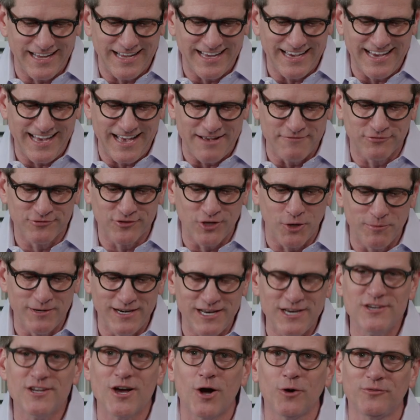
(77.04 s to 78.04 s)
I have so
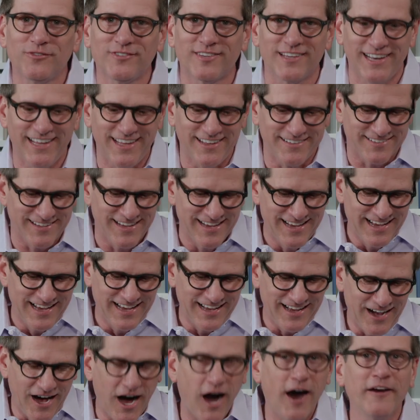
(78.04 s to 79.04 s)
many notes in it.
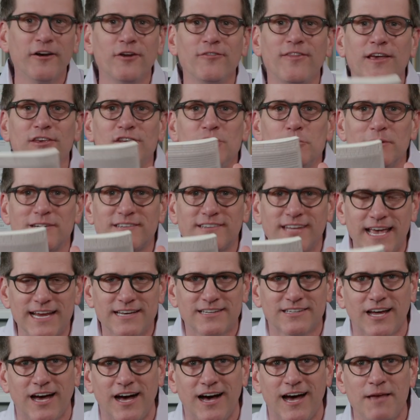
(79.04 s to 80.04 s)
Honored that you would
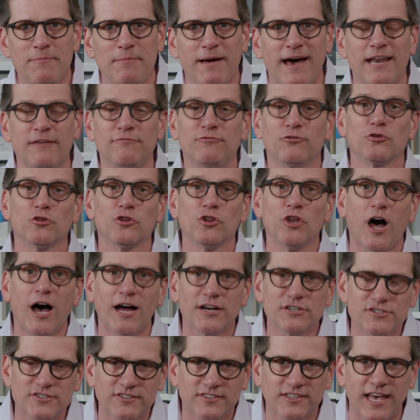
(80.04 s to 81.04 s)
take time out of your
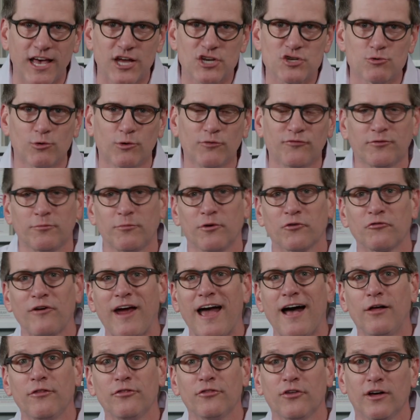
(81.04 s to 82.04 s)
launch schedule from
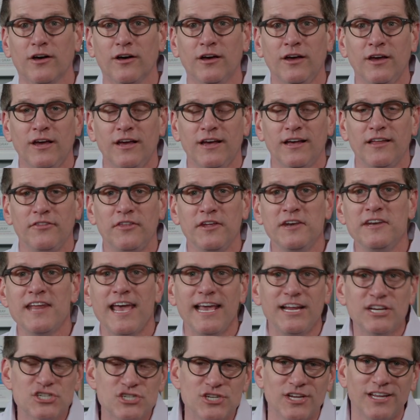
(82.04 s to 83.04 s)
around the, the
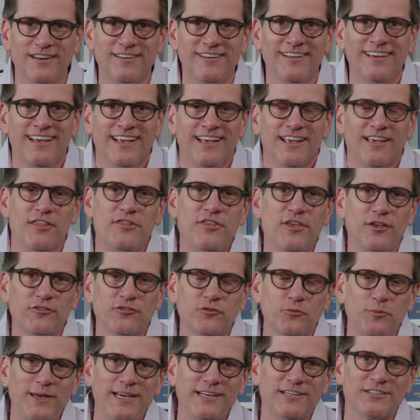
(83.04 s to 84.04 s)
nation
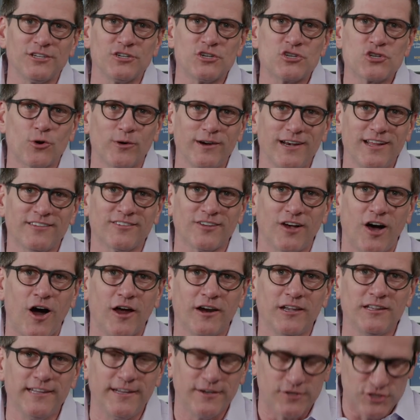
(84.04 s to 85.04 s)
this week to join us
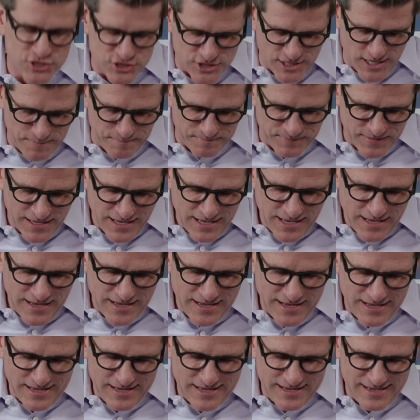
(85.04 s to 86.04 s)
on leadership.
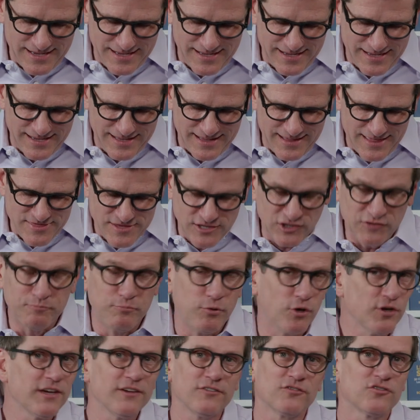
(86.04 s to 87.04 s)
Uh, this
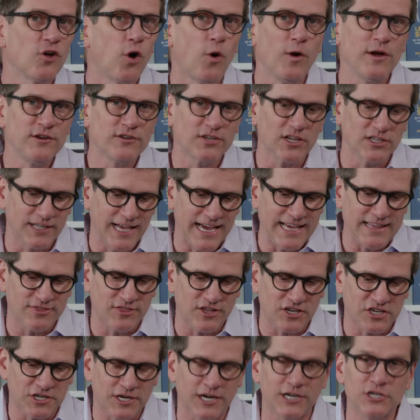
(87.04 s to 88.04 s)
book is going to light
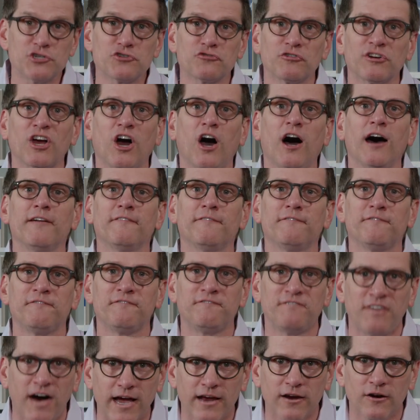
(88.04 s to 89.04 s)
the country on
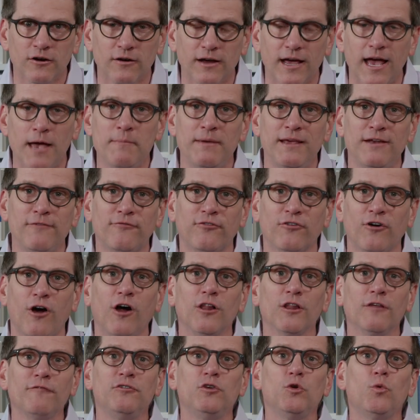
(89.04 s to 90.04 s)
fire. I mean, for
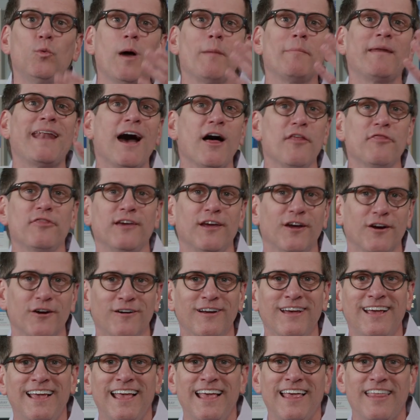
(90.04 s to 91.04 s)
all of you women out
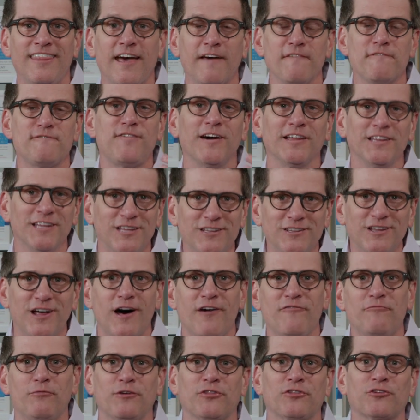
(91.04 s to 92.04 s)
there that fell in
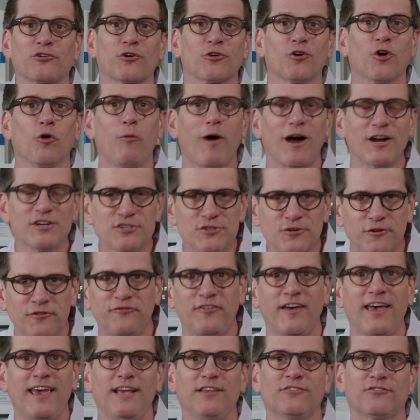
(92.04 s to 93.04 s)
love with Girl Wash Your
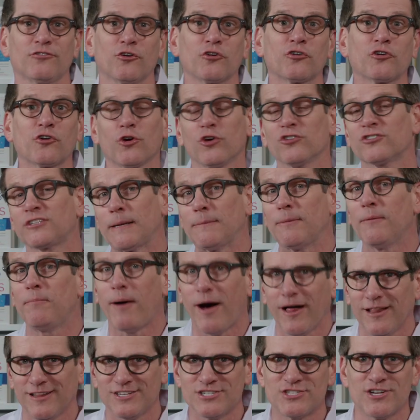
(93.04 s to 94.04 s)
Face or Girl Stop
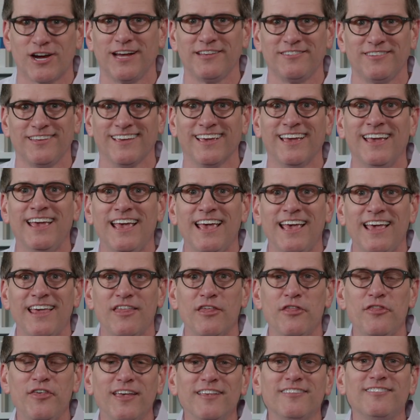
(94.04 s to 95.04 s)
Apologizing,
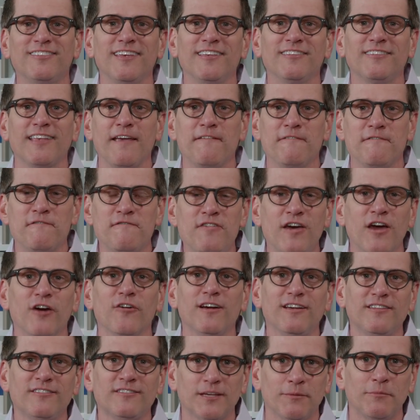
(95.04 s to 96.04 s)
this is a
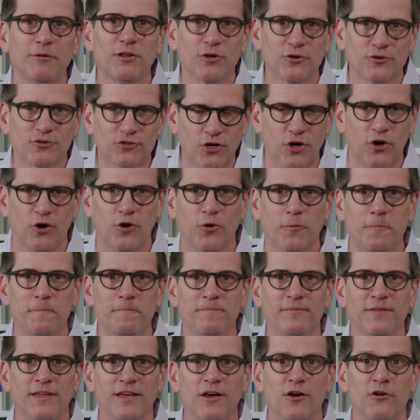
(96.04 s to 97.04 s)
very similar
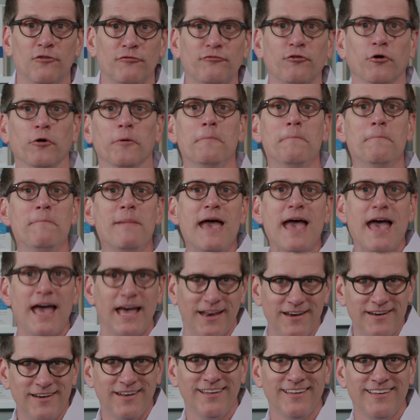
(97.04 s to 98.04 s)
tome for
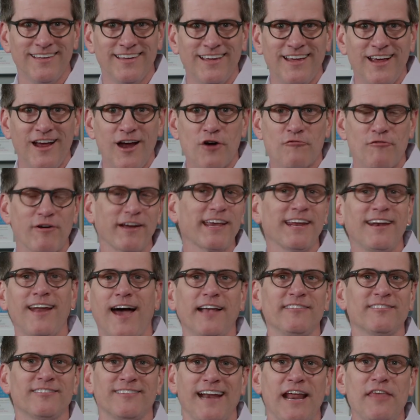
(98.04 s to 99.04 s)
men,
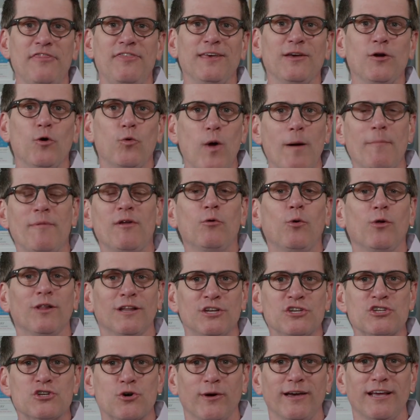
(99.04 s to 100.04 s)
recognizing that I think women will
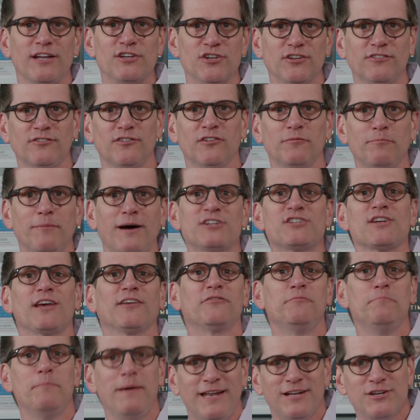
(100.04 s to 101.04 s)
enjoy it just as much
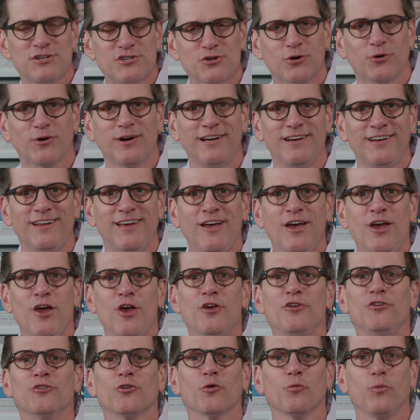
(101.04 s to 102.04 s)
as men enjoyed
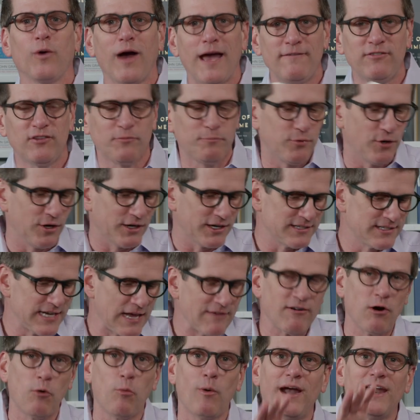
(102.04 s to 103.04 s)
your wife's book.
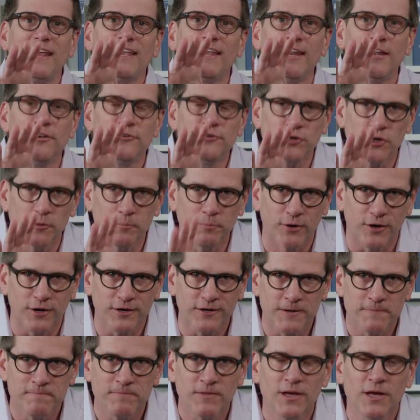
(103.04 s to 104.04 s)
Dave, I want to get into your
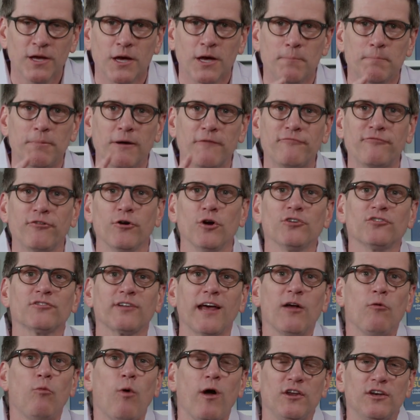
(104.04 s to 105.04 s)
book, but first
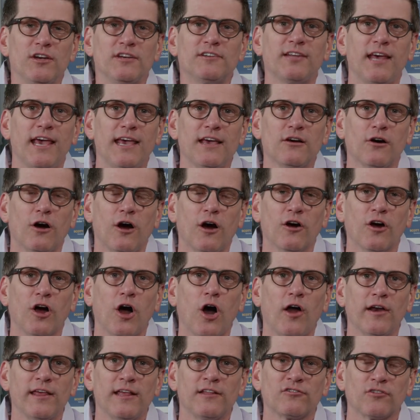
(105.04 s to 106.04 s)
I want you to take our
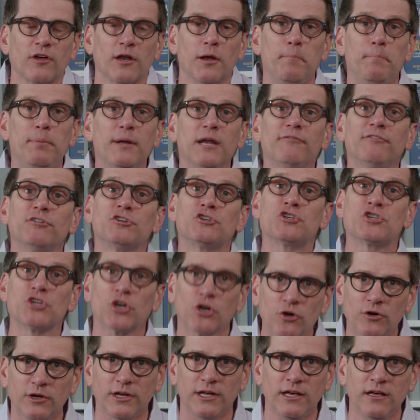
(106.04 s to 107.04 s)
audience on a bit of a
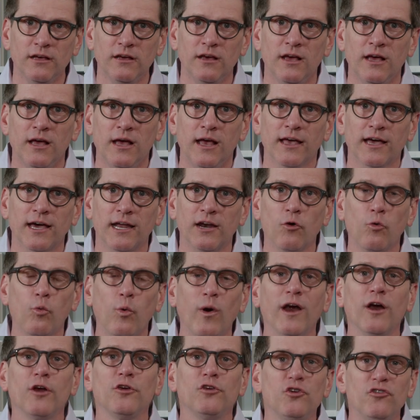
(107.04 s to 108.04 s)
journey, kind of
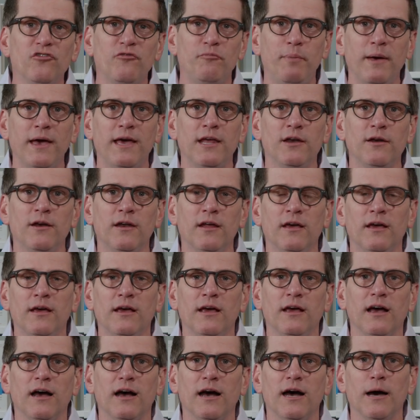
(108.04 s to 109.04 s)
where you've been
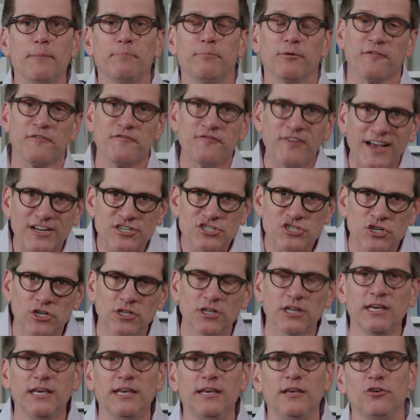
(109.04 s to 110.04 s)
uh,
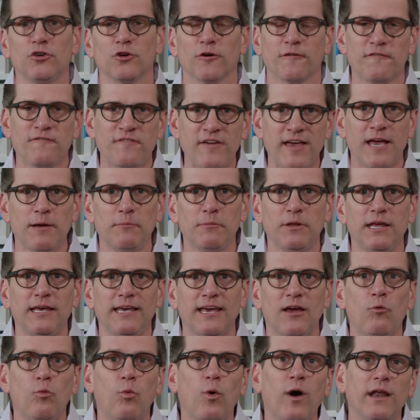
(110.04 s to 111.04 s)
professionally, your family,
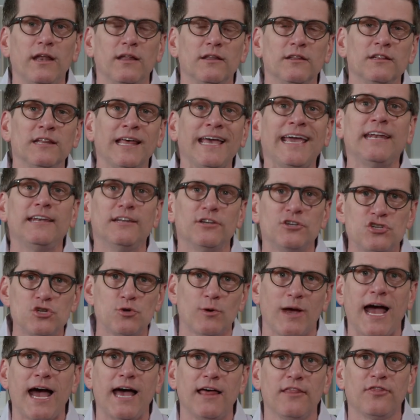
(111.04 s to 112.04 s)
and what landed
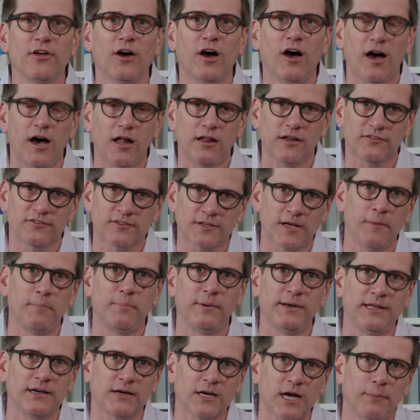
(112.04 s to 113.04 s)
you at the Hollis
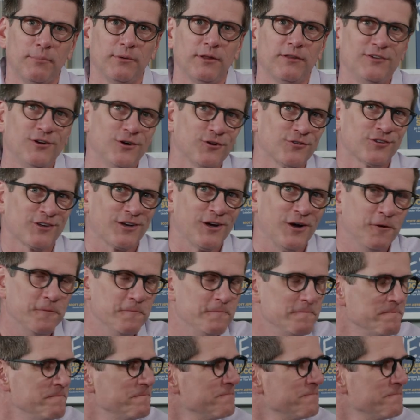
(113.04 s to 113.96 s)
Company a couple of years ago.